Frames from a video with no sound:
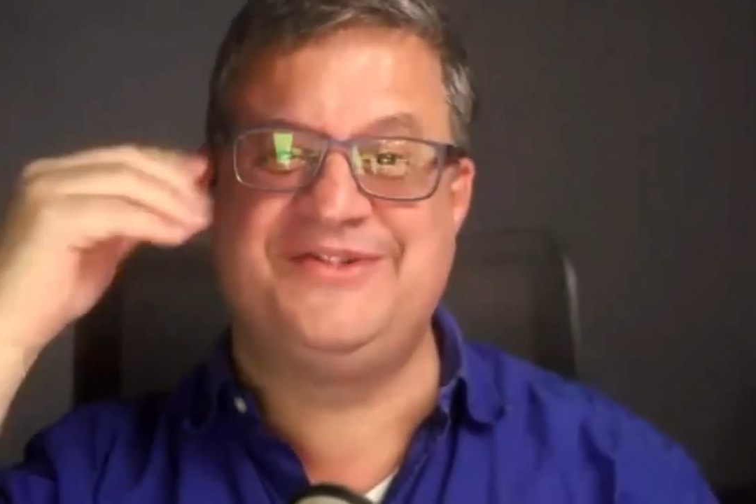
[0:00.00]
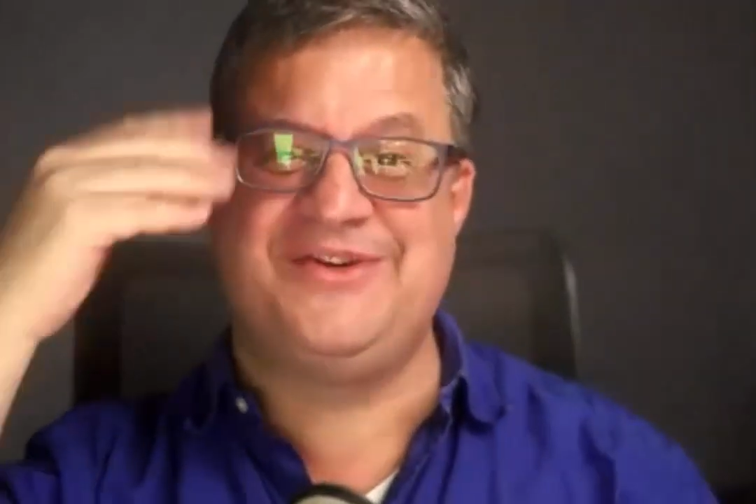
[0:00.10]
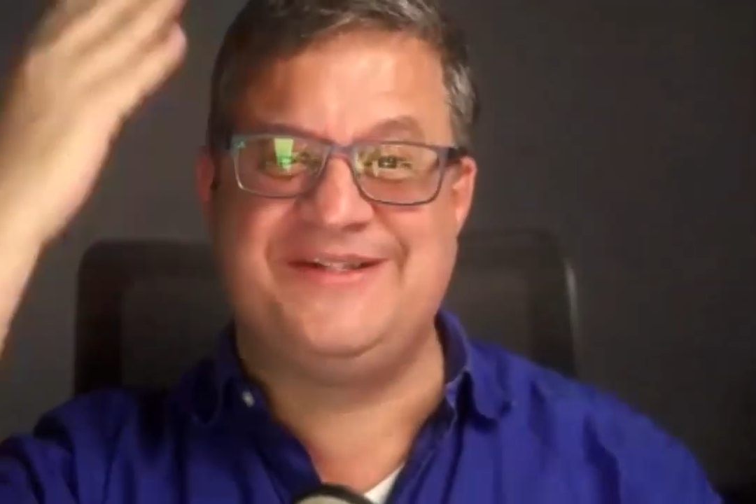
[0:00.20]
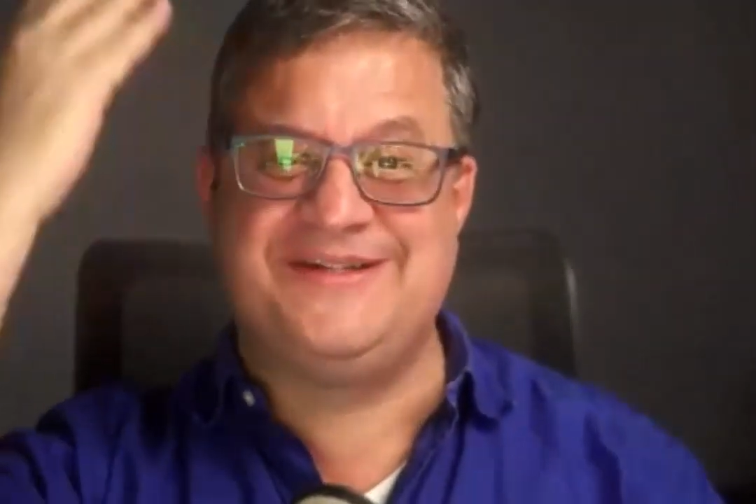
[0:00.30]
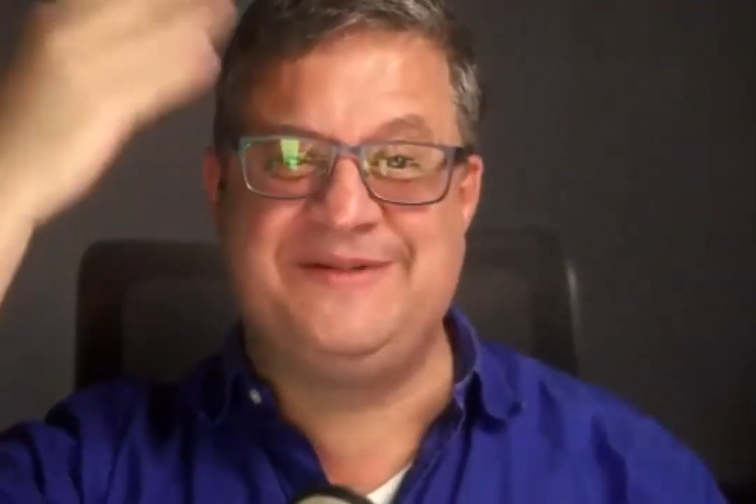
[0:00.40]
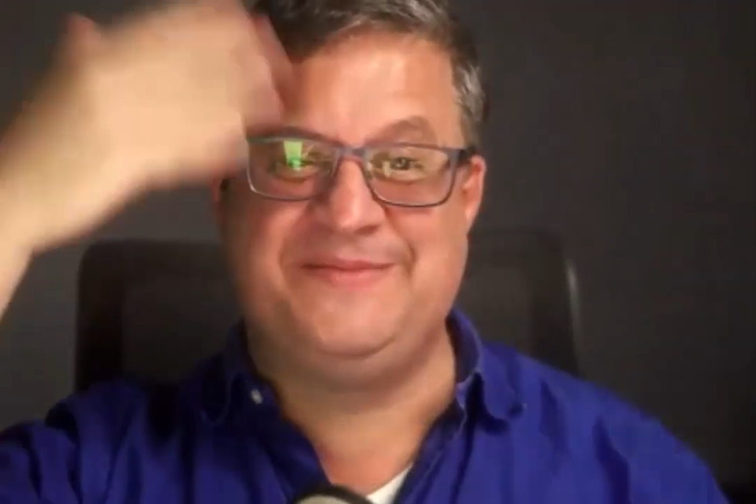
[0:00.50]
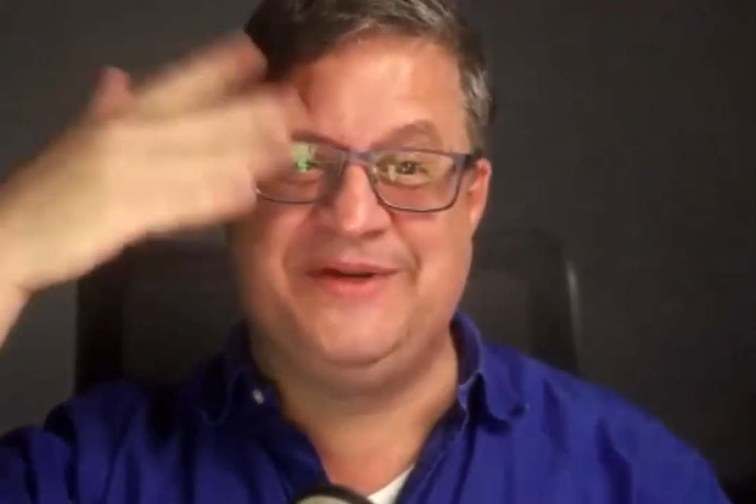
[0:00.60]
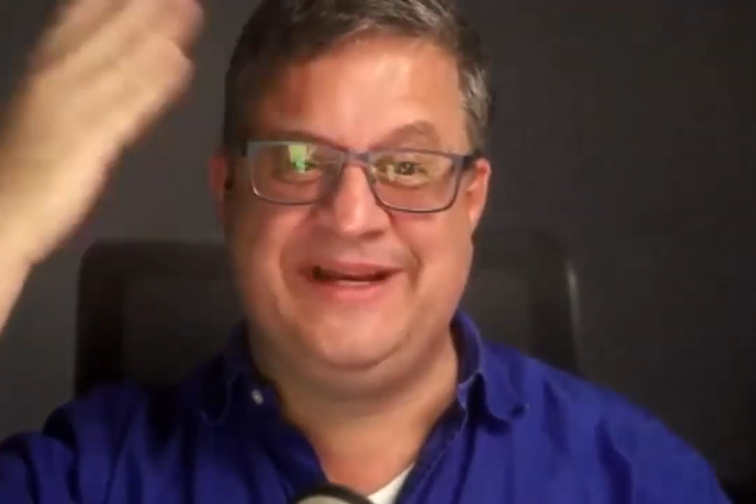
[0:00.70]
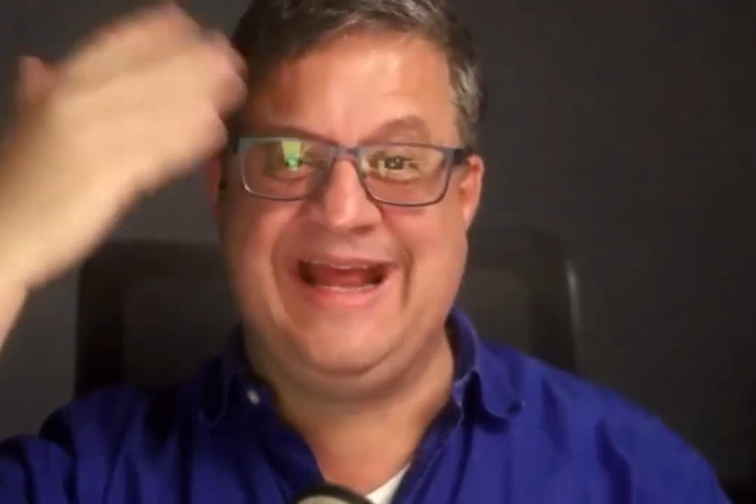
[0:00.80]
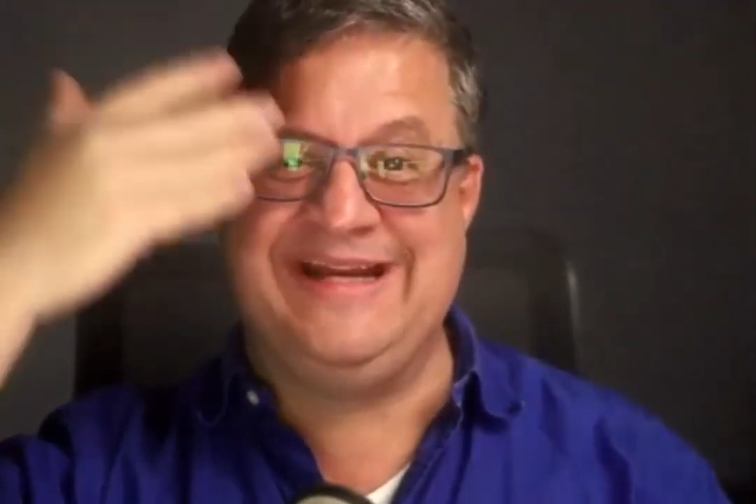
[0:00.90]
just ask them to
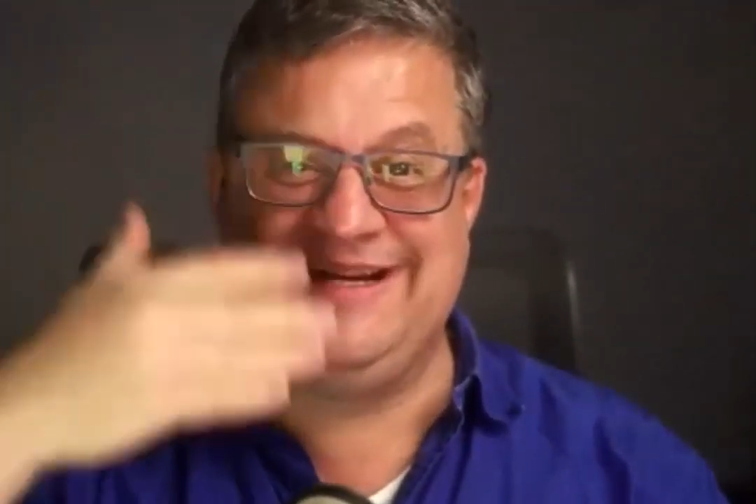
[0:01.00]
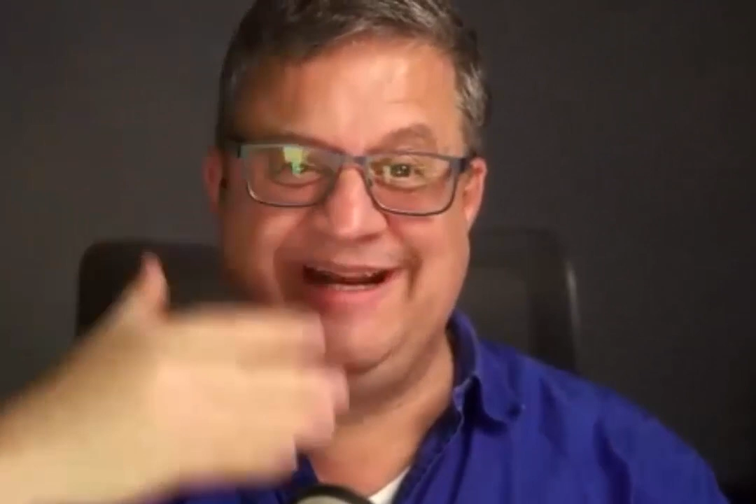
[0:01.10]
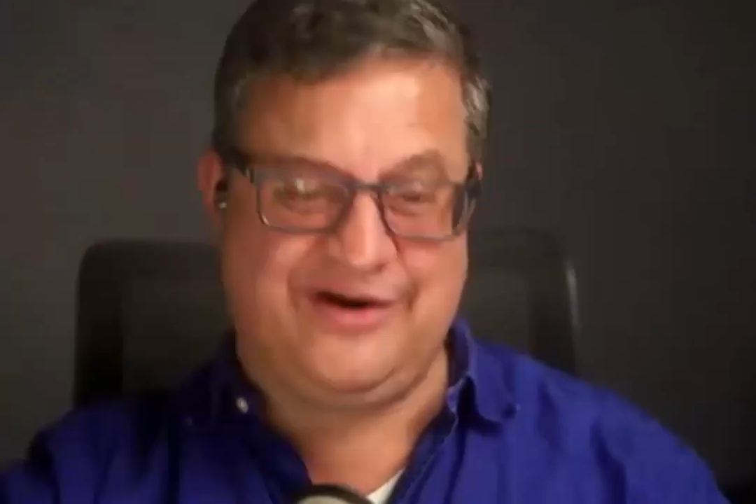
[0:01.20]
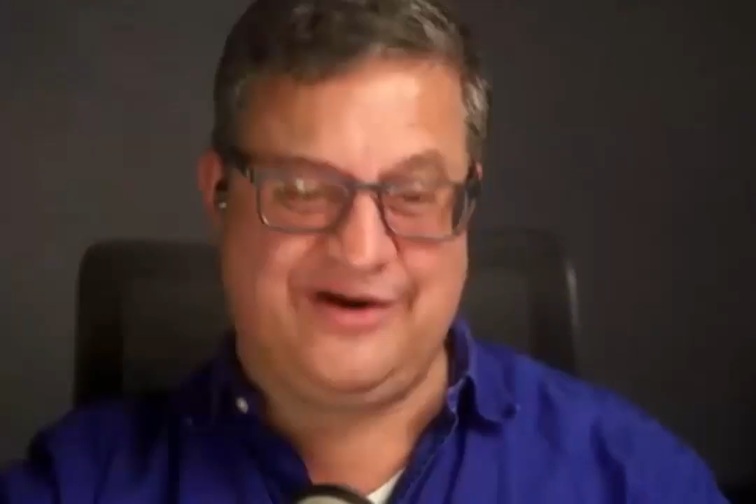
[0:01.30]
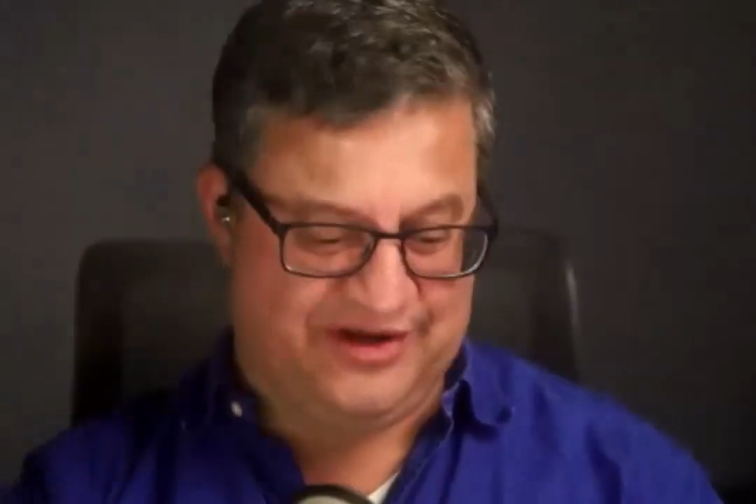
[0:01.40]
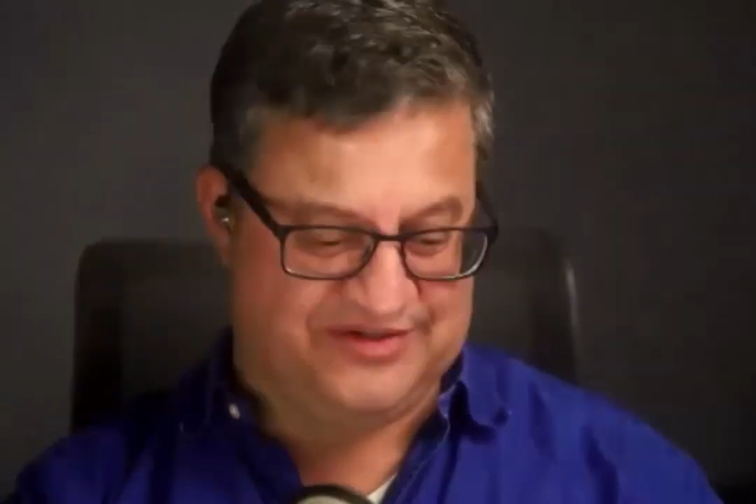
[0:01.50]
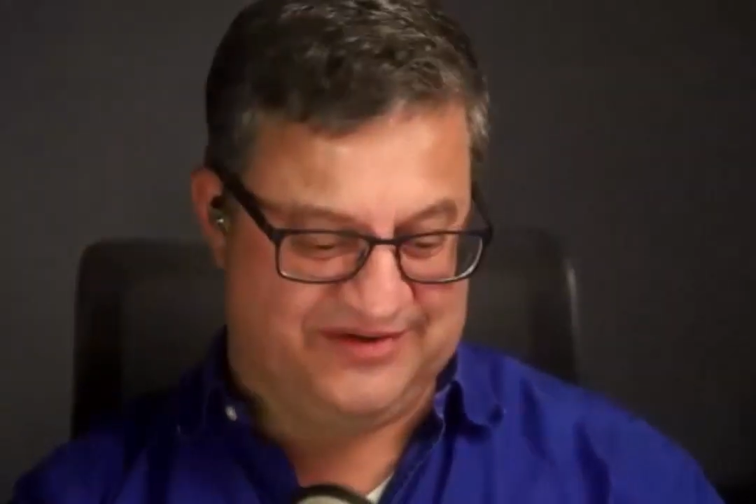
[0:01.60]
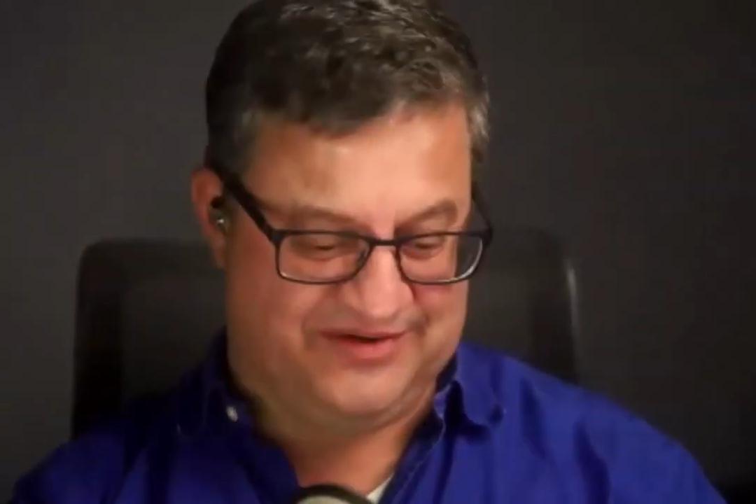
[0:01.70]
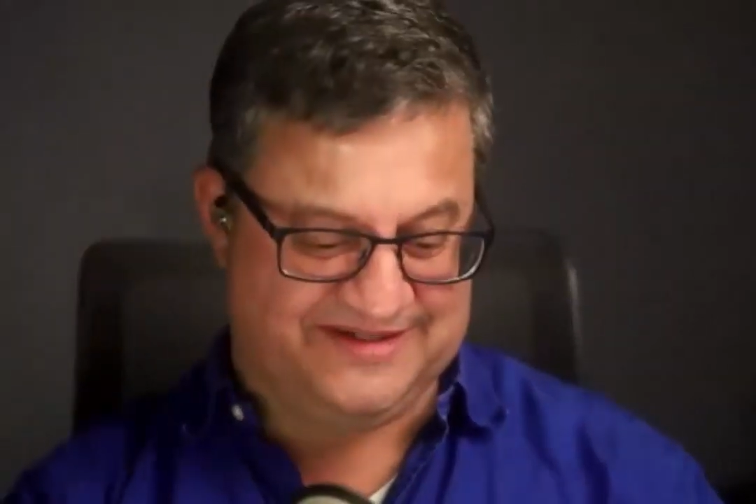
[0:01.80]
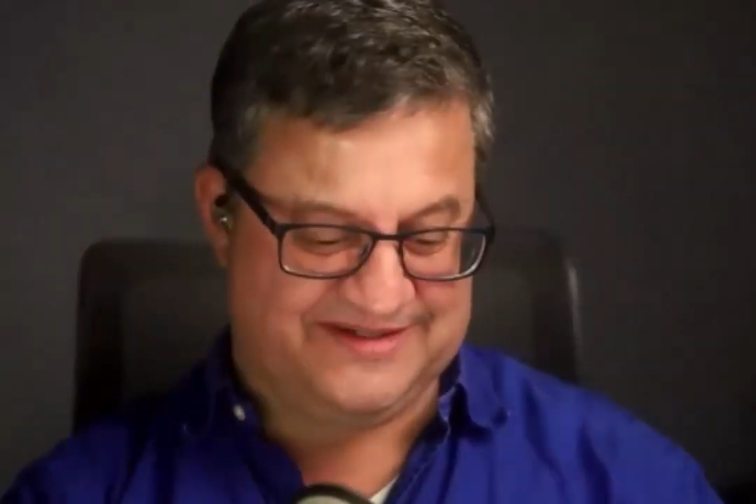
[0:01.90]
put an anti-glare
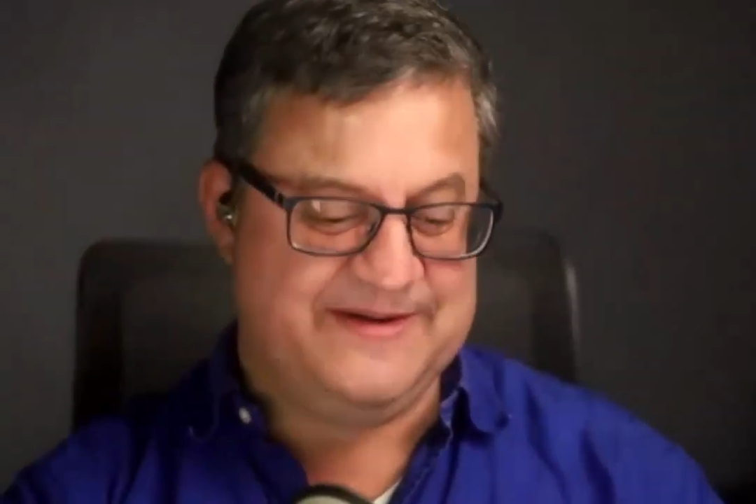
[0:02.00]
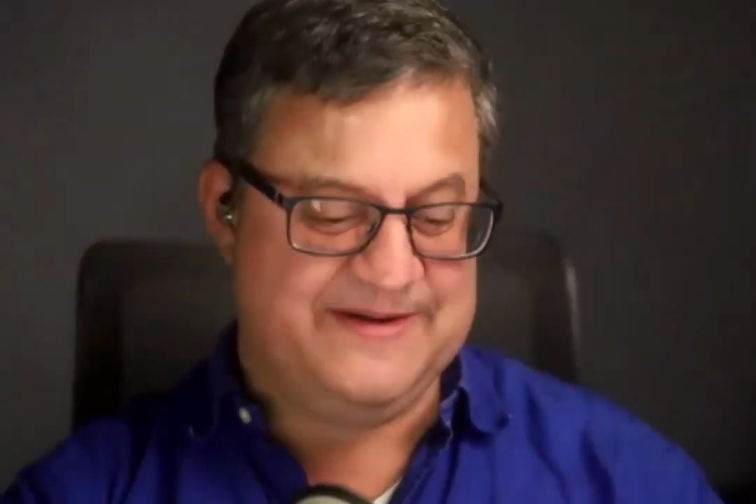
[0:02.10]
coating on it.